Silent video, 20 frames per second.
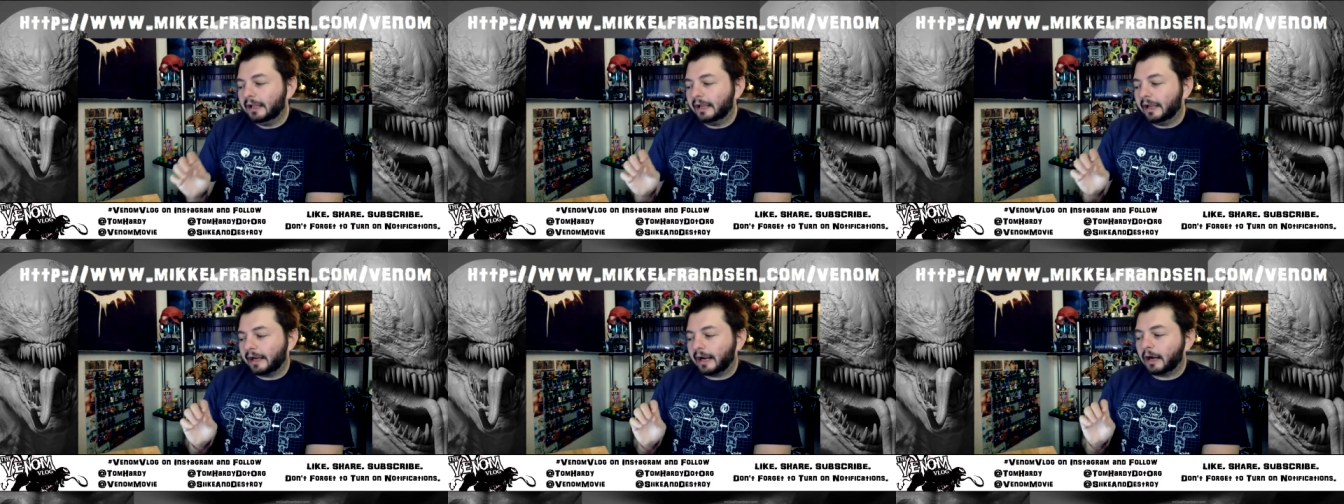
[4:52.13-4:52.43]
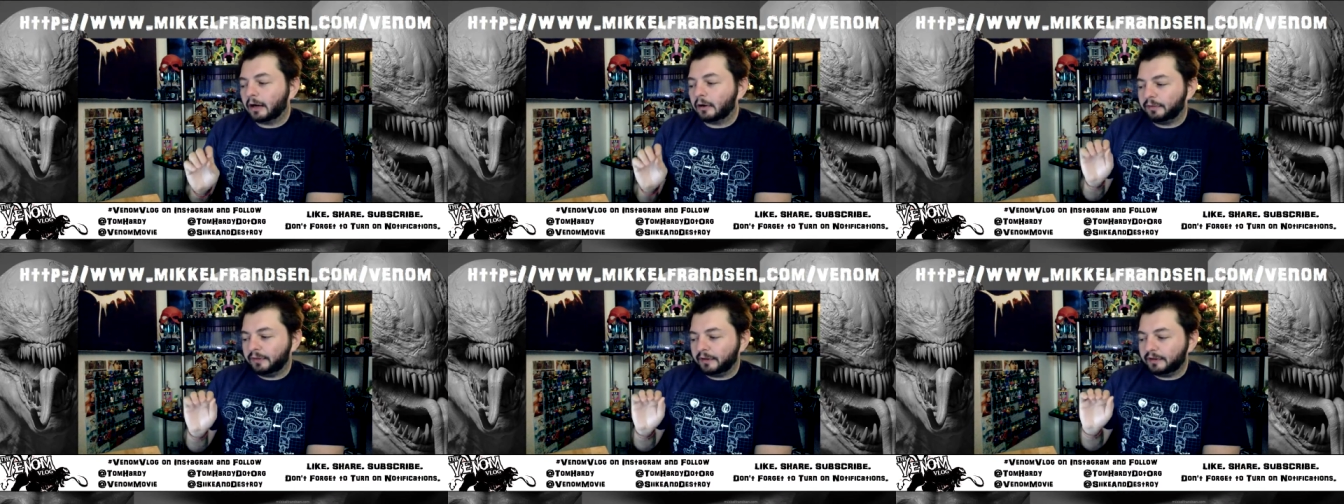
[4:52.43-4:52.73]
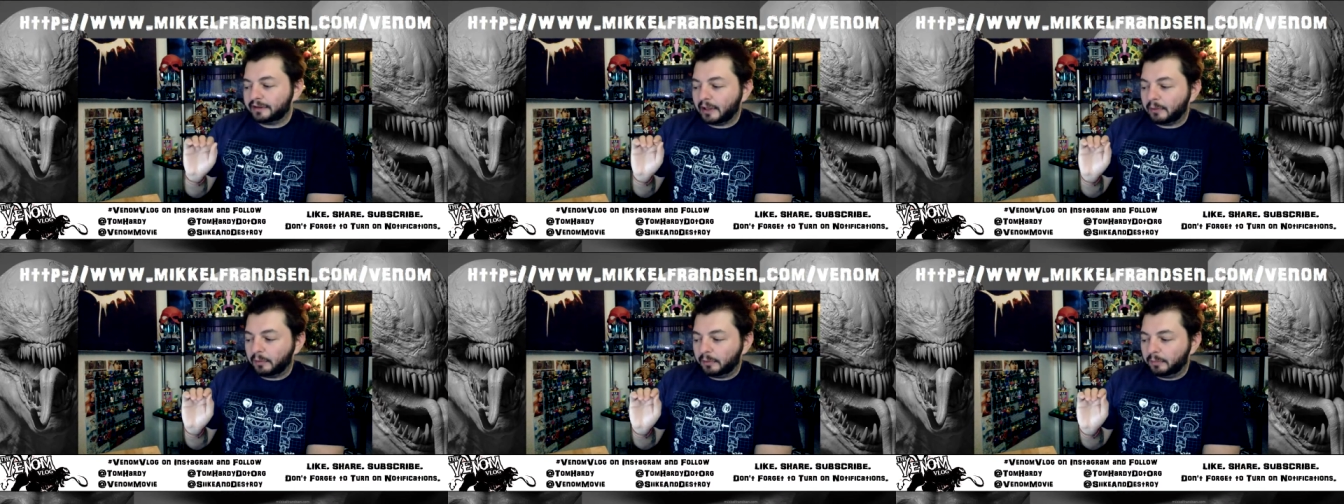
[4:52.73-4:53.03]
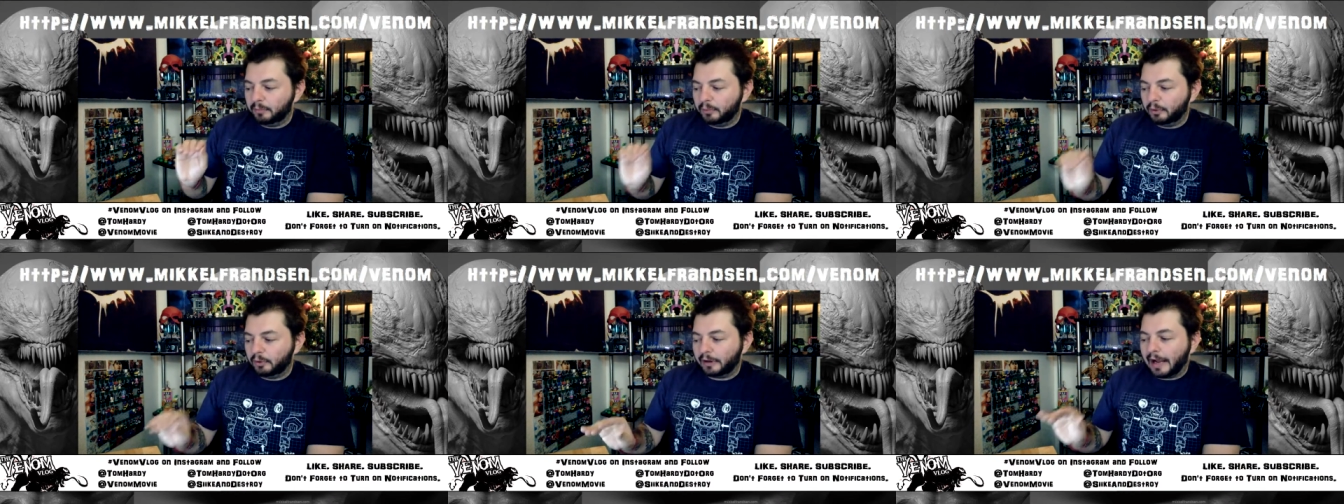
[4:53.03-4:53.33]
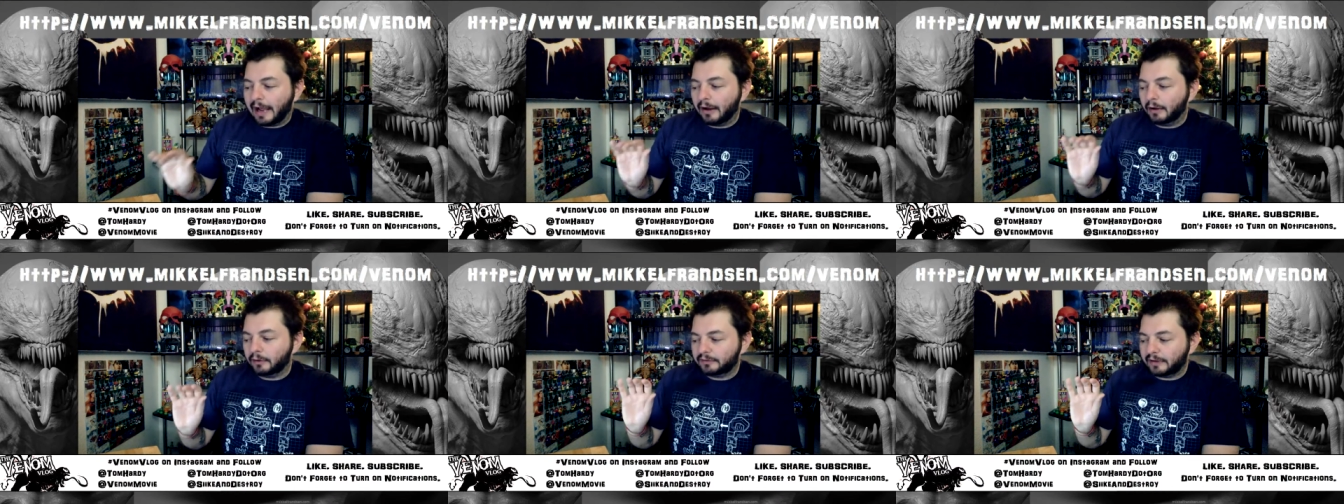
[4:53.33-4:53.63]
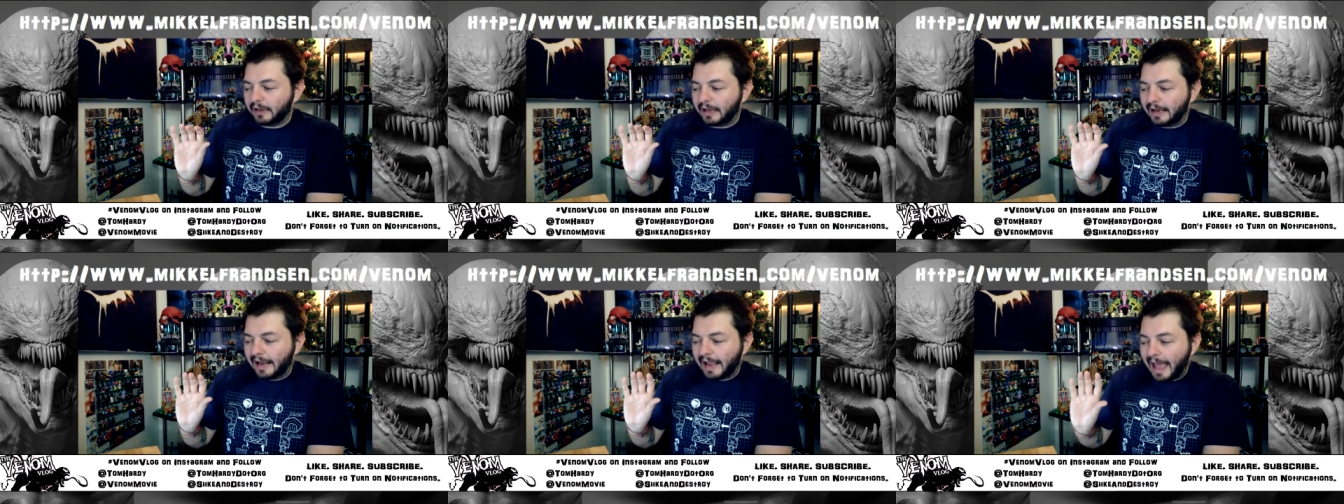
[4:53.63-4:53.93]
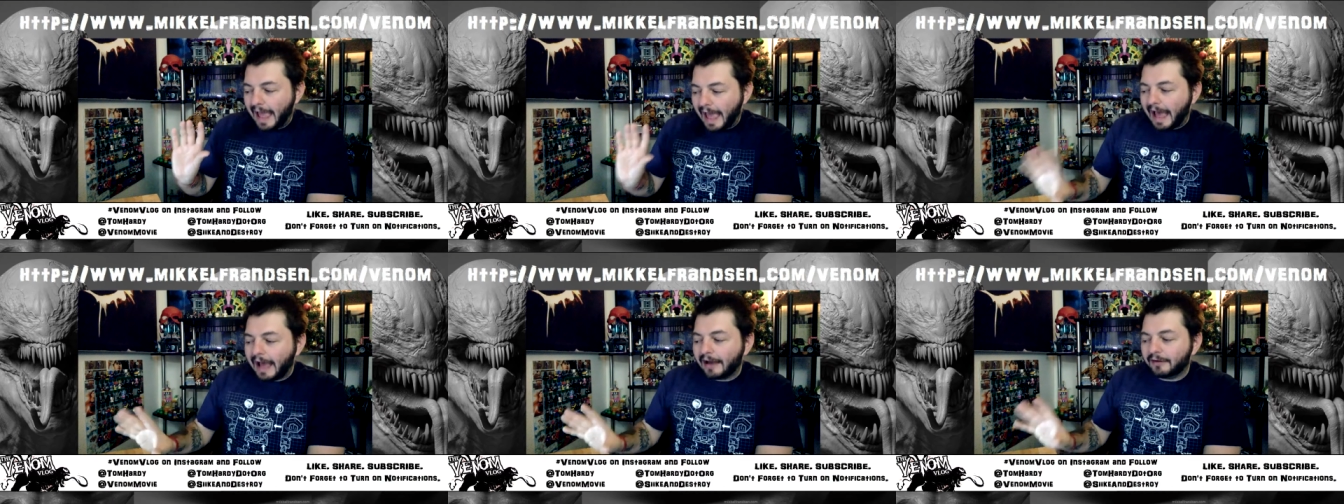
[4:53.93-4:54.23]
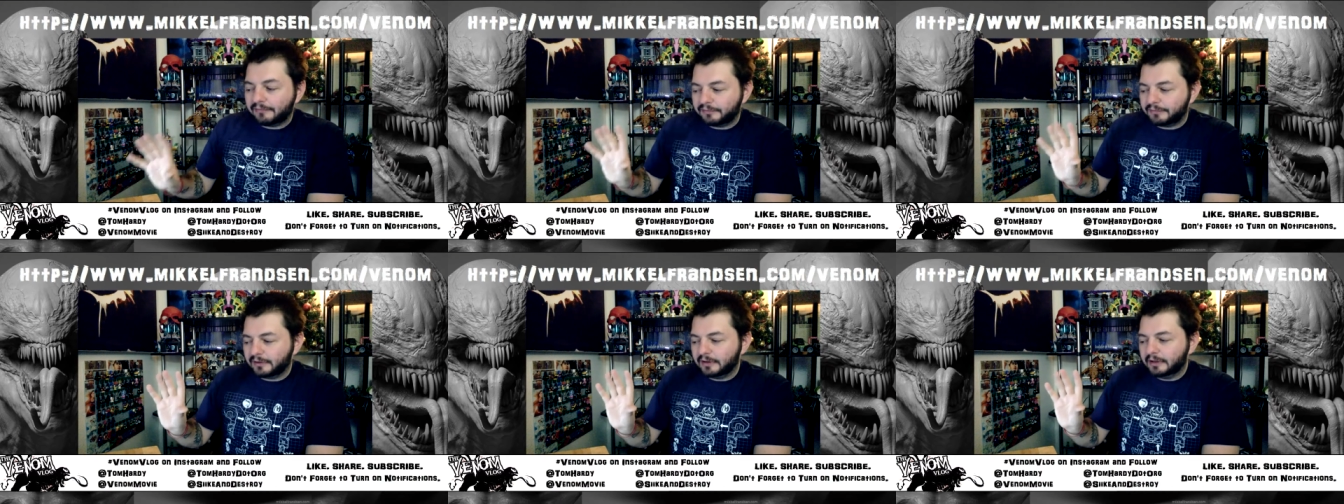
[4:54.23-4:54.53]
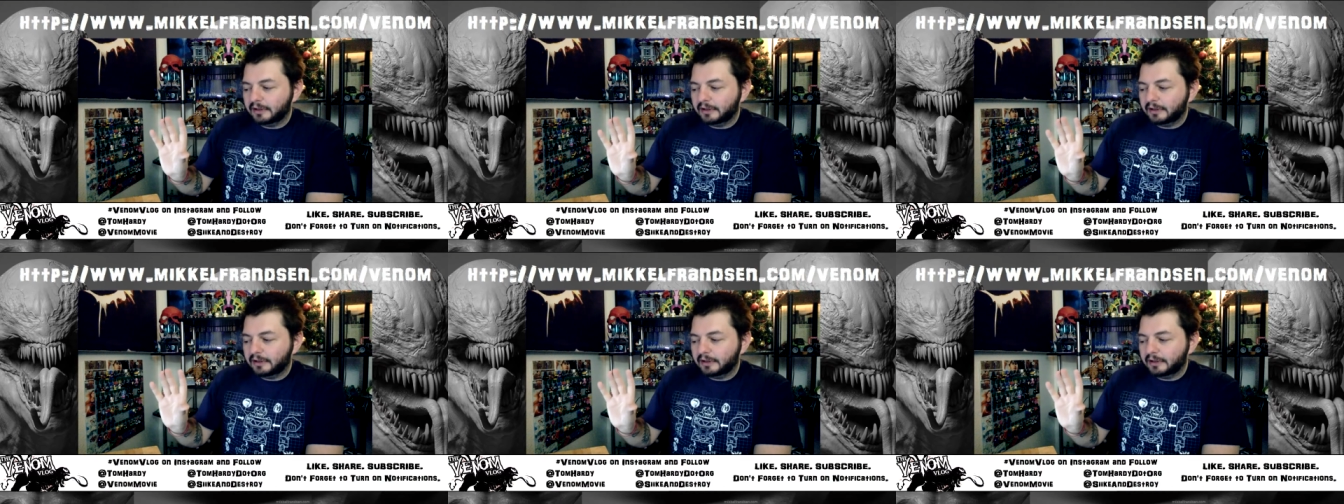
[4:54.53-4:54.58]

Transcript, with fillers: And I don't think they would put out a half